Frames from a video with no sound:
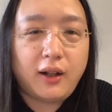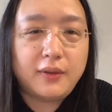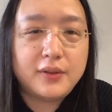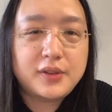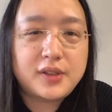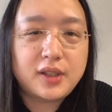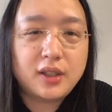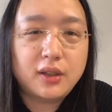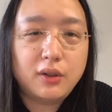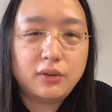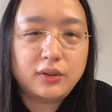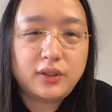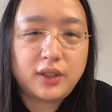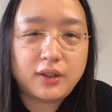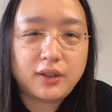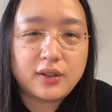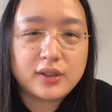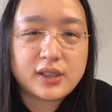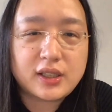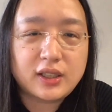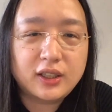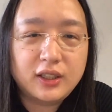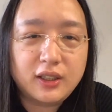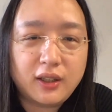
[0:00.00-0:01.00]
So
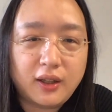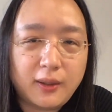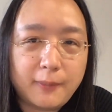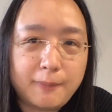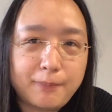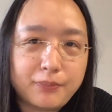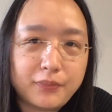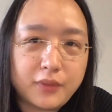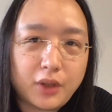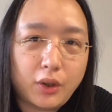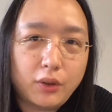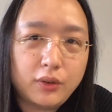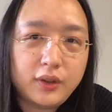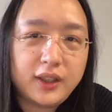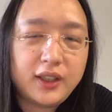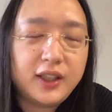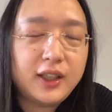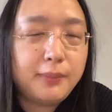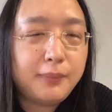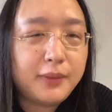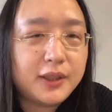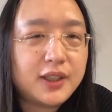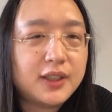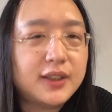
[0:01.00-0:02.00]
there's only
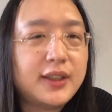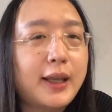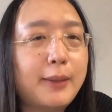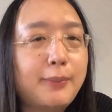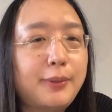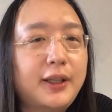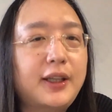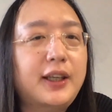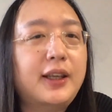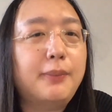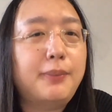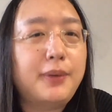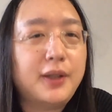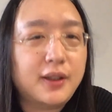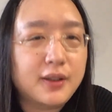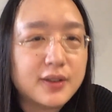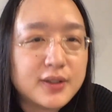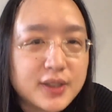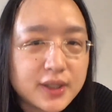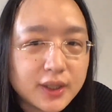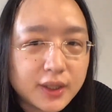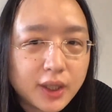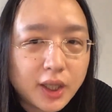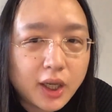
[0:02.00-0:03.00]
limited
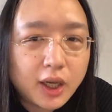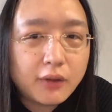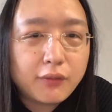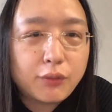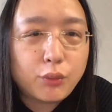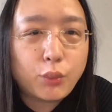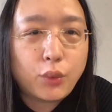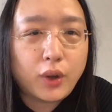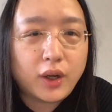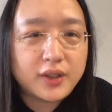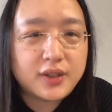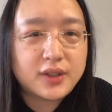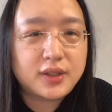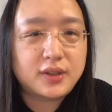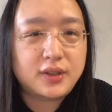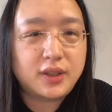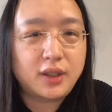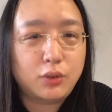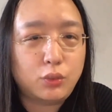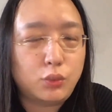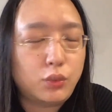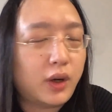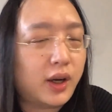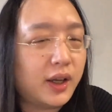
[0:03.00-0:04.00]
applicability of what
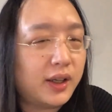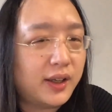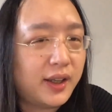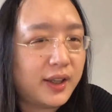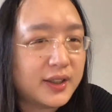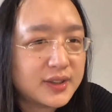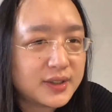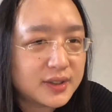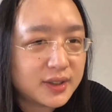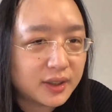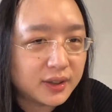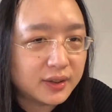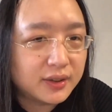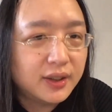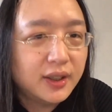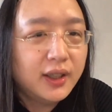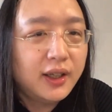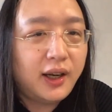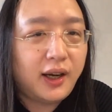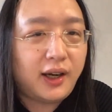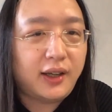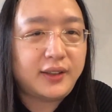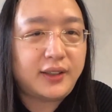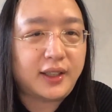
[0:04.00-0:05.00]
the Wuhan has done
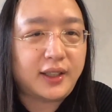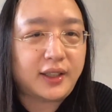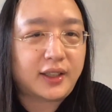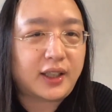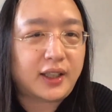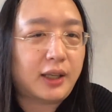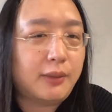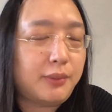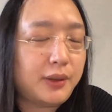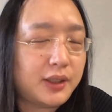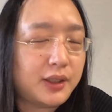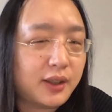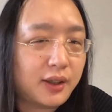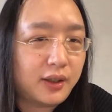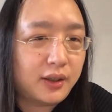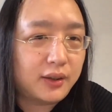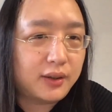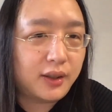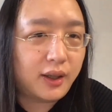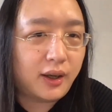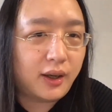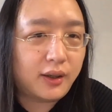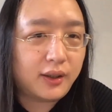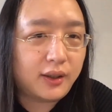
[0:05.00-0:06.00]
that can be done
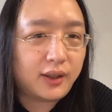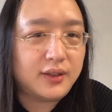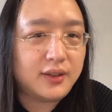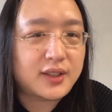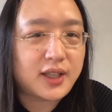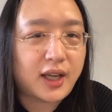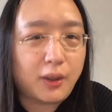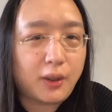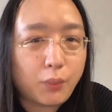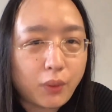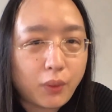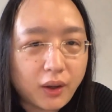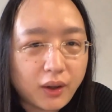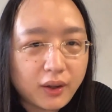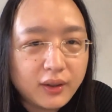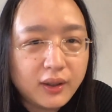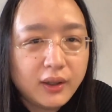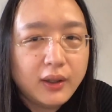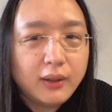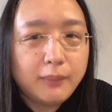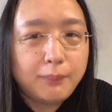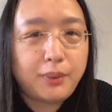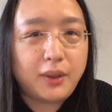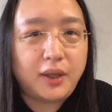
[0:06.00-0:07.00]
in Taiwan.
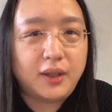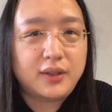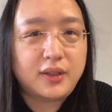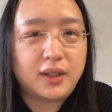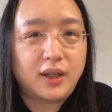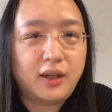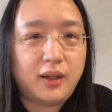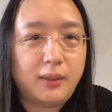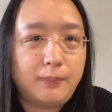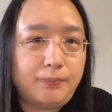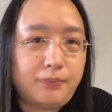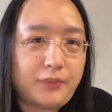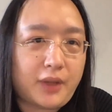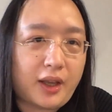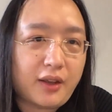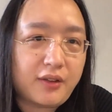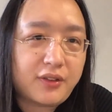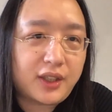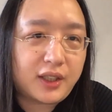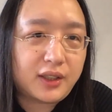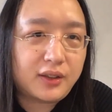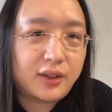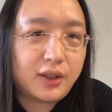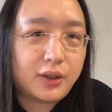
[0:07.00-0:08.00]
But I
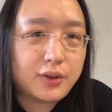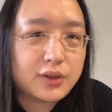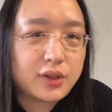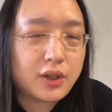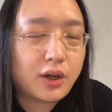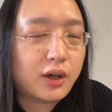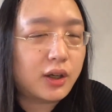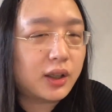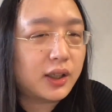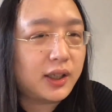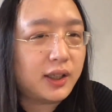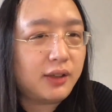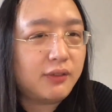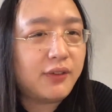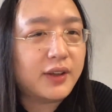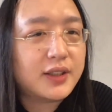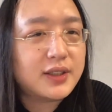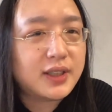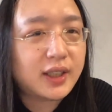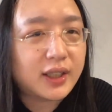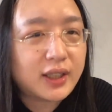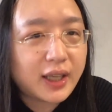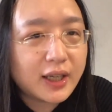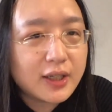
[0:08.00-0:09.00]
think those early
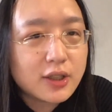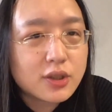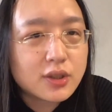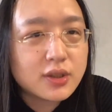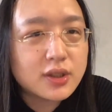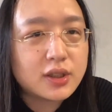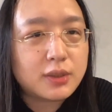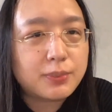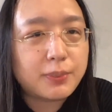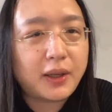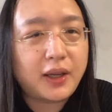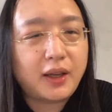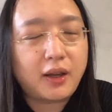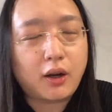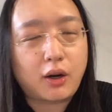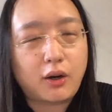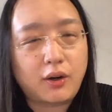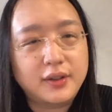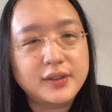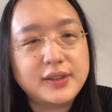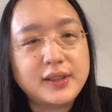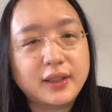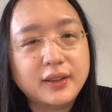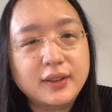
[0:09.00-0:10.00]
investigations by
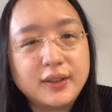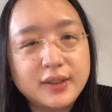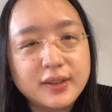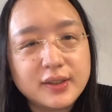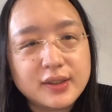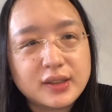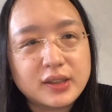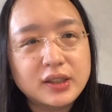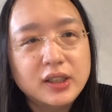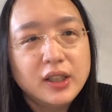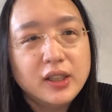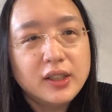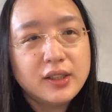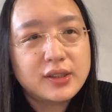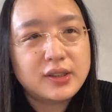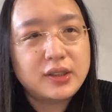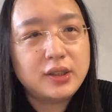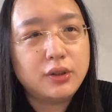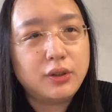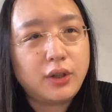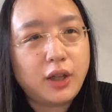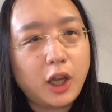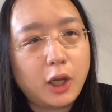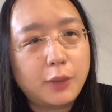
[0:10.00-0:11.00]
our scientists
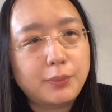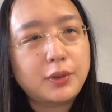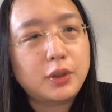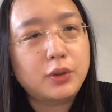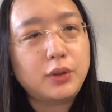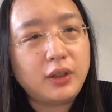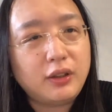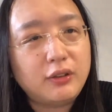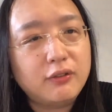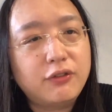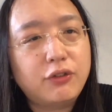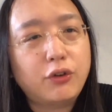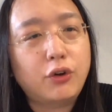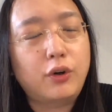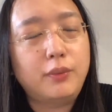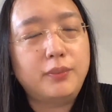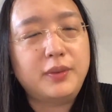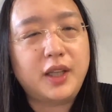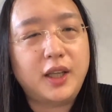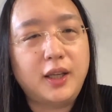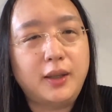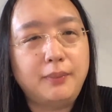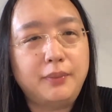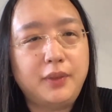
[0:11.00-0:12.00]
still help to inform
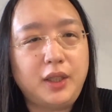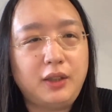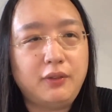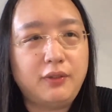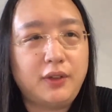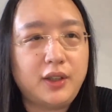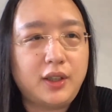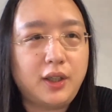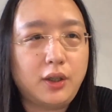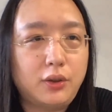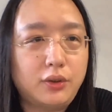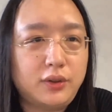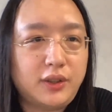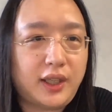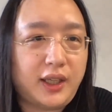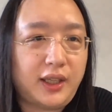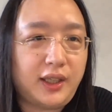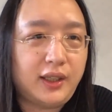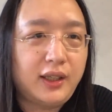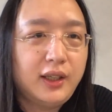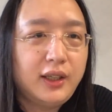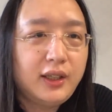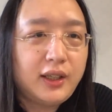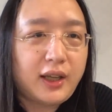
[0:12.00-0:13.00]
them, even though
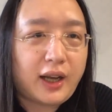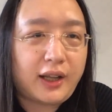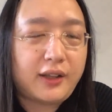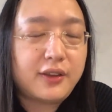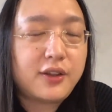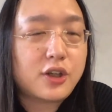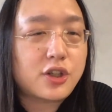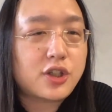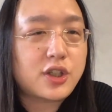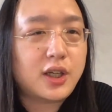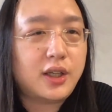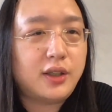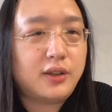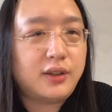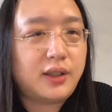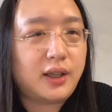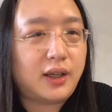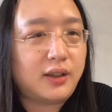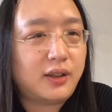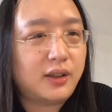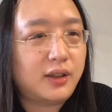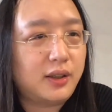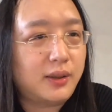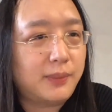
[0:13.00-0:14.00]
they understand
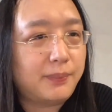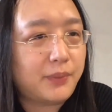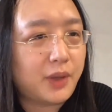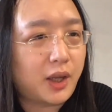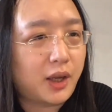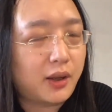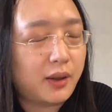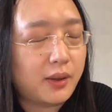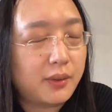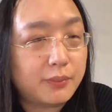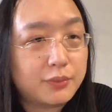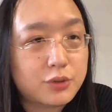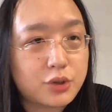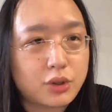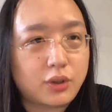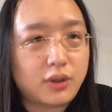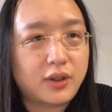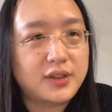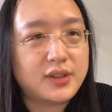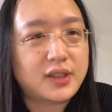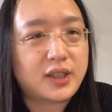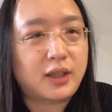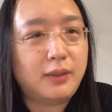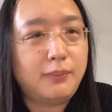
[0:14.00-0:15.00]
that the
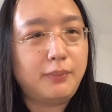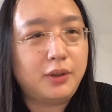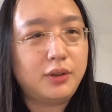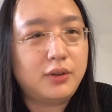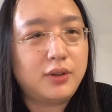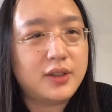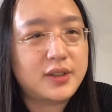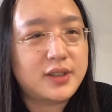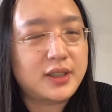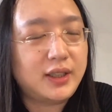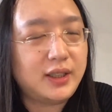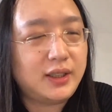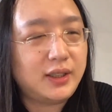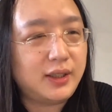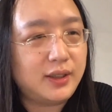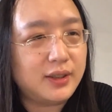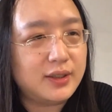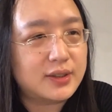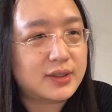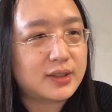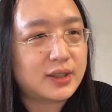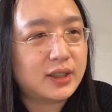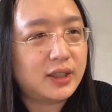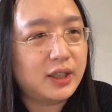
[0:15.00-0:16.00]
journalist community
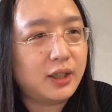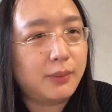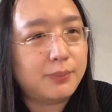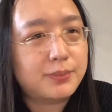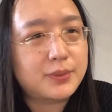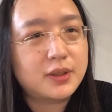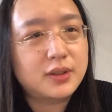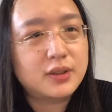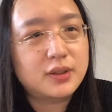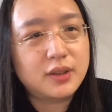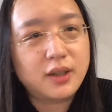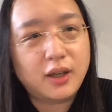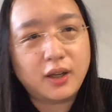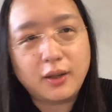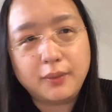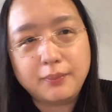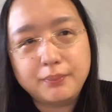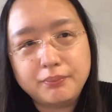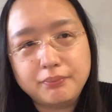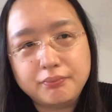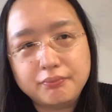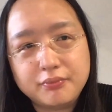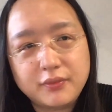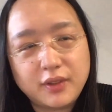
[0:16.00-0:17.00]
is kept
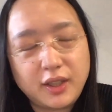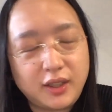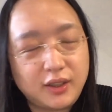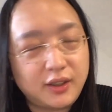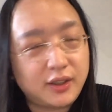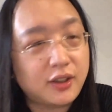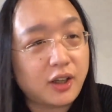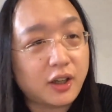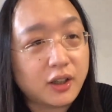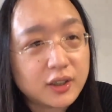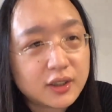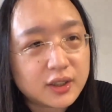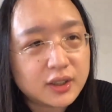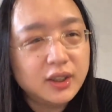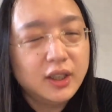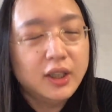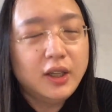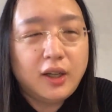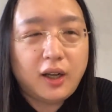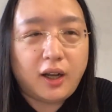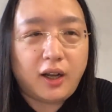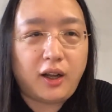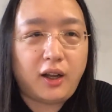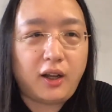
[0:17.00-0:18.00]
in the dark
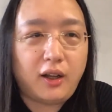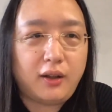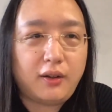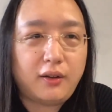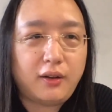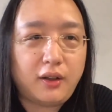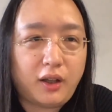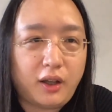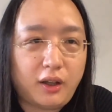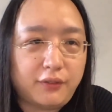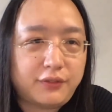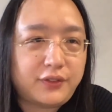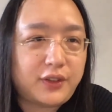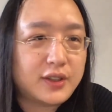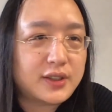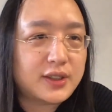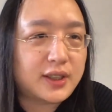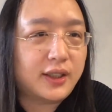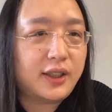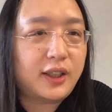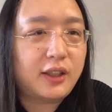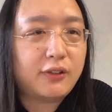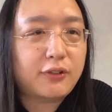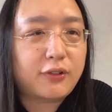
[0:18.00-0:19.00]
of the
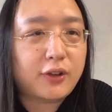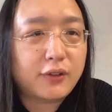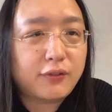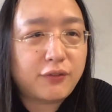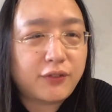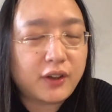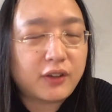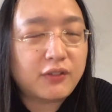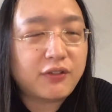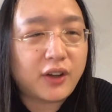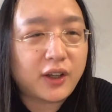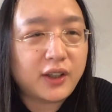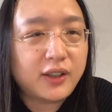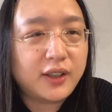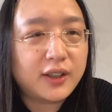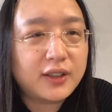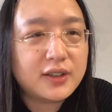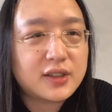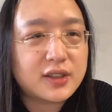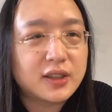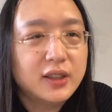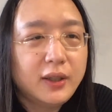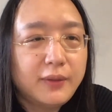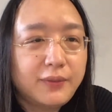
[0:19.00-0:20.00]
scientific
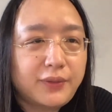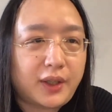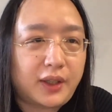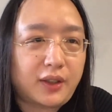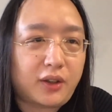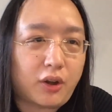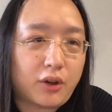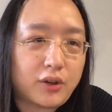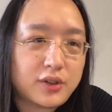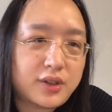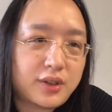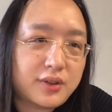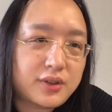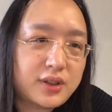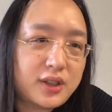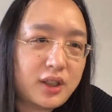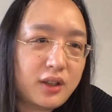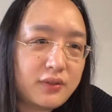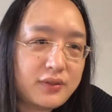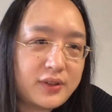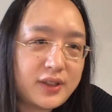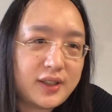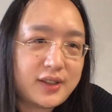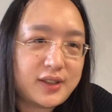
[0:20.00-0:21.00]
findings. That also
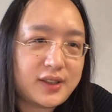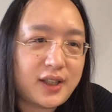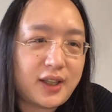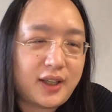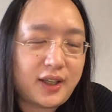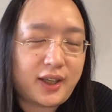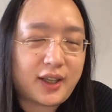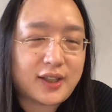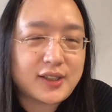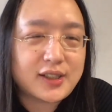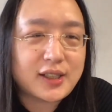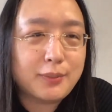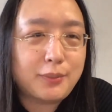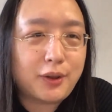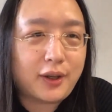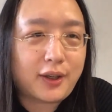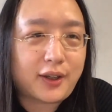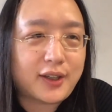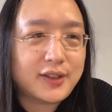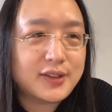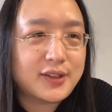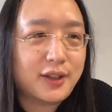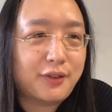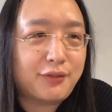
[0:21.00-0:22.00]
serves as an example, I
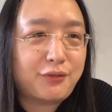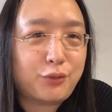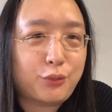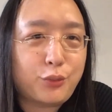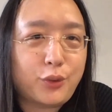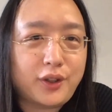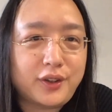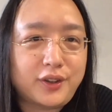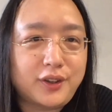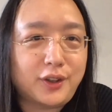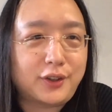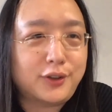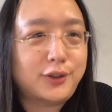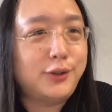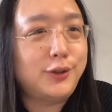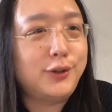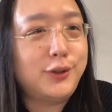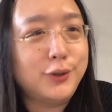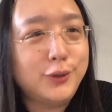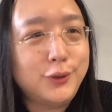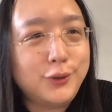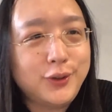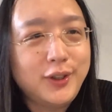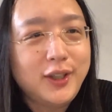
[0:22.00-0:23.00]
guess, of what not to
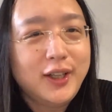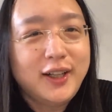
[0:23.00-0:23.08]
do.